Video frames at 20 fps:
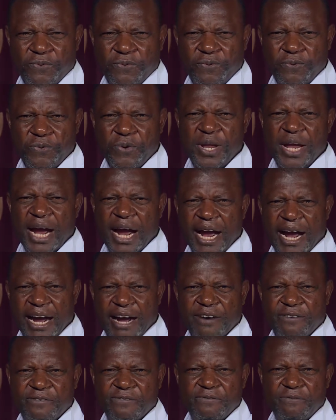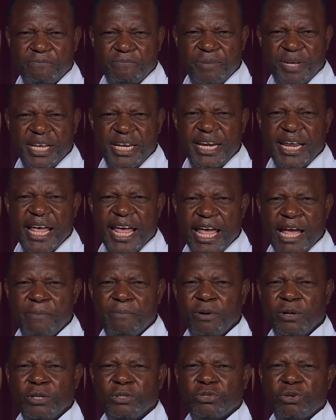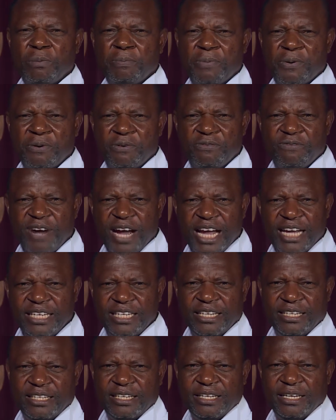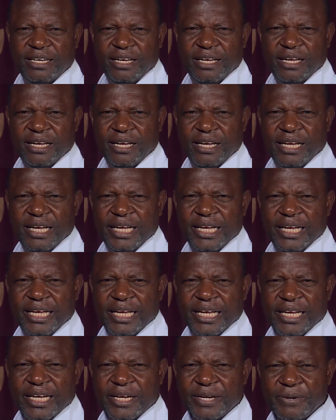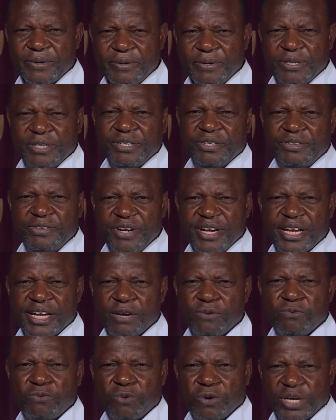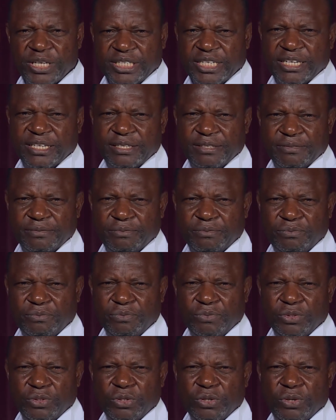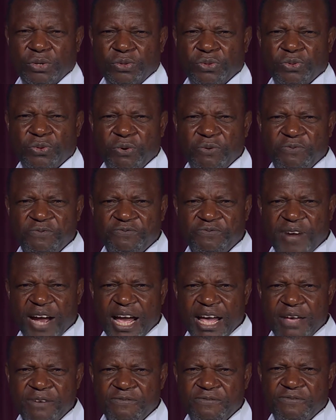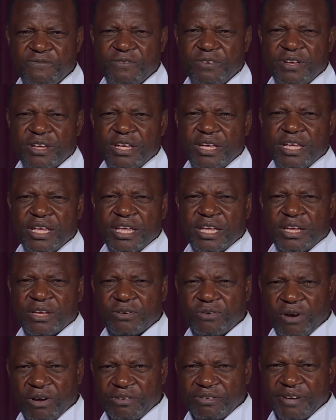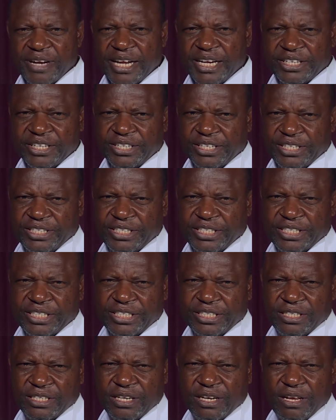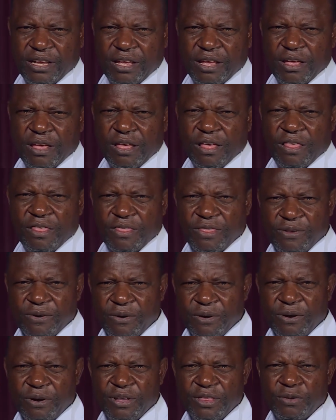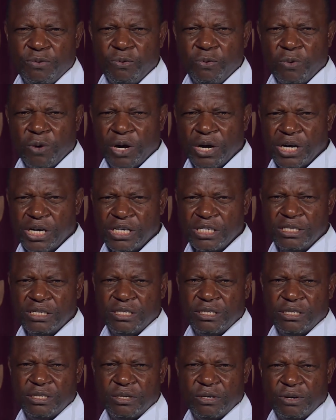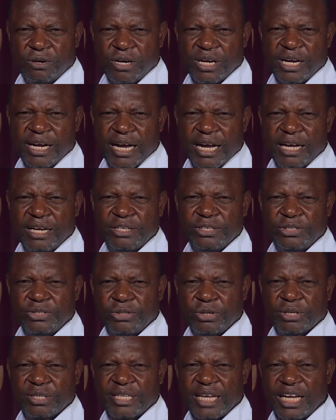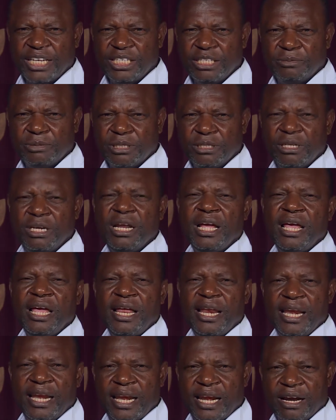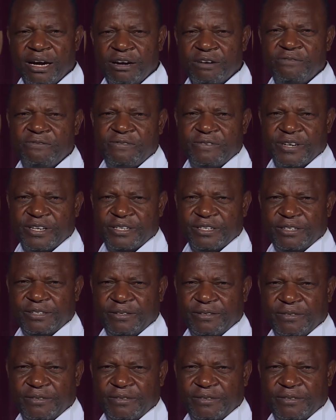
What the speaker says: we have been able to provide good drinking water to 5 congregations through the World Hunger Stroke Tangible Love Fund.